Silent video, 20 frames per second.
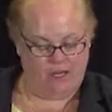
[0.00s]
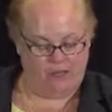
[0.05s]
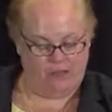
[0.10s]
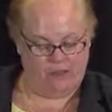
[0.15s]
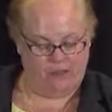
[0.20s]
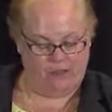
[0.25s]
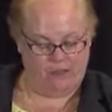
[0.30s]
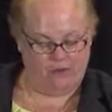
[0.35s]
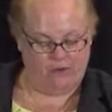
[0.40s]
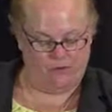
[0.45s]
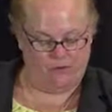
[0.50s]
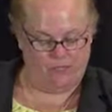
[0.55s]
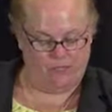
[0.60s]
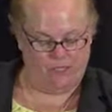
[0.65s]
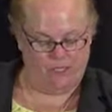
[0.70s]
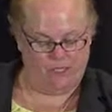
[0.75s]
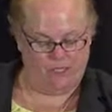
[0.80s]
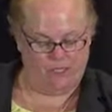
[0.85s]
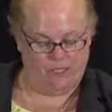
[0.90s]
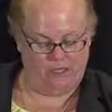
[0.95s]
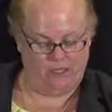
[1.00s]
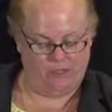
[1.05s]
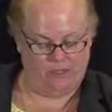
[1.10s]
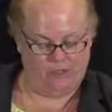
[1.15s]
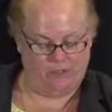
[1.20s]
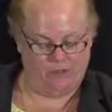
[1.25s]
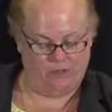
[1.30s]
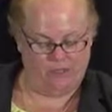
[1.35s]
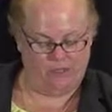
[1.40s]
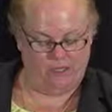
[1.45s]
Then
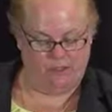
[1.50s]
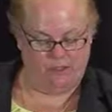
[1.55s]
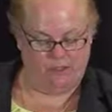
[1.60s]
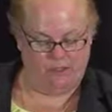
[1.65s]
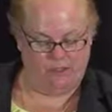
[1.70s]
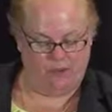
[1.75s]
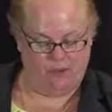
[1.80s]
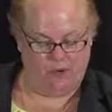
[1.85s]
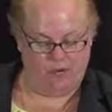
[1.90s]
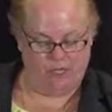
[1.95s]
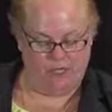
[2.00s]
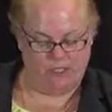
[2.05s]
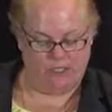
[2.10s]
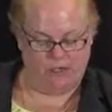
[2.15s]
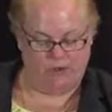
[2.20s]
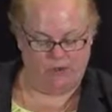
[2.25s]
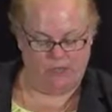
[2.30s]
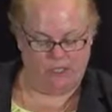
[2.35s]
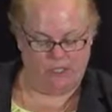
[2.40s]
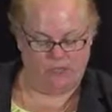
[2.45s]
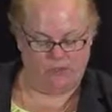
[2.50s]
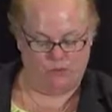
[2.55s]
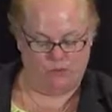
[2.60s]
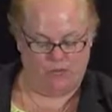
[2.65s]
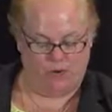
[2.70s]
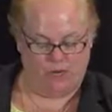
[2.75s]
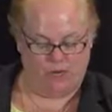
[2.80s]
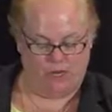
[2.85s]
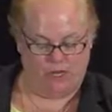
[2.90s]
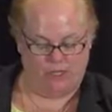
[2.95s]
1313B1 is coded as
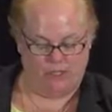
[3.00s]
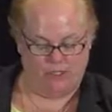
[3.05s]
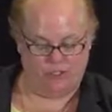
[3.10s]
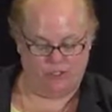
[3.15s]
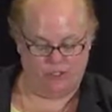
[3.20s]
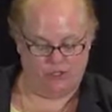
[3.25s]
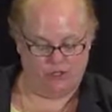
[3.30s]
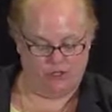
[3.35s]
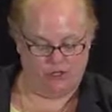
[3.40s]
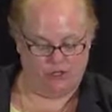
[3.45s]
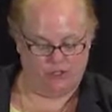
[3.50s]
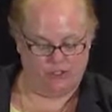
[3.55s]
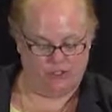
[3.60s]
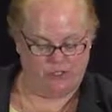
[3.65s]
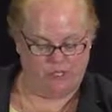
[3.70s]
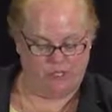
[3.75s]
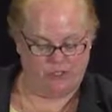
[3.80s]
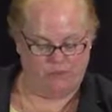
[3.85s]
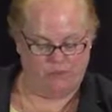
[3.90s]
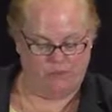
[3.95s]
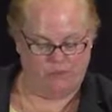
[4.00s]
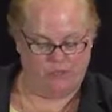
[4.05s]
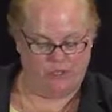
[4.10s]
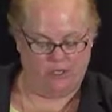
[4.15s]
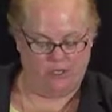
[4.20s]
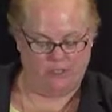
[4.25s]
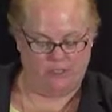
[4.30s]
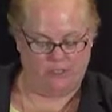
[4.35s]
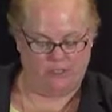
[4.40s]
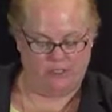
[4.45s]
1 on the discharge assessment
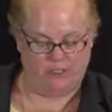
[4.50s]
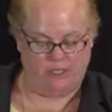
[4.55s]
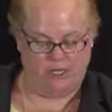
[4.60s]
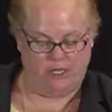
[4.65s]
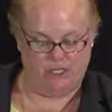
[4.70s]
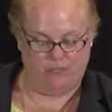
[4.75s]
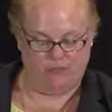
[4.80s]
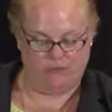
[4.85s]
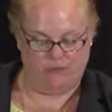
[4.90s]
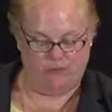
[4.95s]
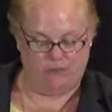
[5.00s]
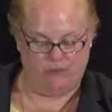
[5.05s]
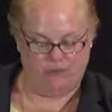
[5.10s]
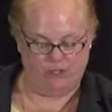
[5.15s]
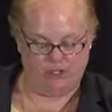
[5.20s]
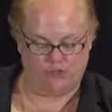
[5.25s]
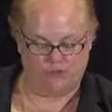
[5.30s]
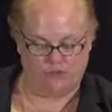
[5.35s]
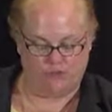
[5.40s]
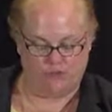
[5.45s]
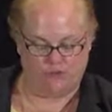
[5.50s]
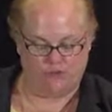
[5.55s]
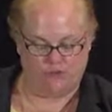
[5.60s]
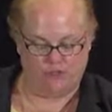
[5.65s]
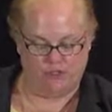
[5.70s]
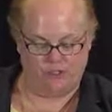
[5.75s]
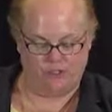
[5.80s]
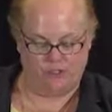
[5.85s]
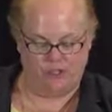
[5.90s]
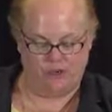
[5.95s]
because the stage 3 pressure ulcer
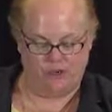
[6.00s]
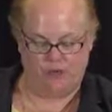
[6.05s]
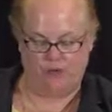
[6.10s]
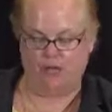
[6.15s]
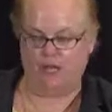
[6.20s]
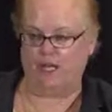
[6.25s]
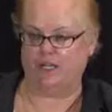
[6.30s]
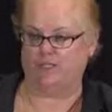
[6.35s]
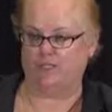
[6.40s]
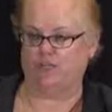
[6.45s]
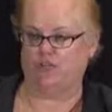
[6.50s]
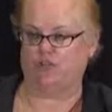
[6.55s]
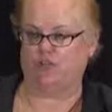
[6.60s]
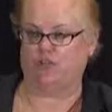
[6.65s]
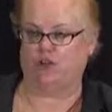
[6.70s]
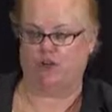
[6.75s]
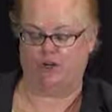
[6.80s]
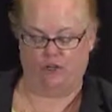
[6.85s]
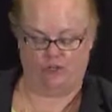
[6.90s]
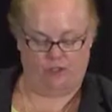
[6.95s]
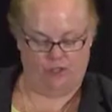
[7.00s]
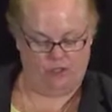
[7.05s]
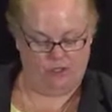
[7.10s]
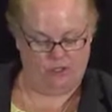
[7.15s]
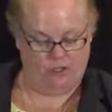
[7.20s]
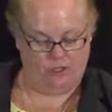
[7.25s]
is noted at discharge.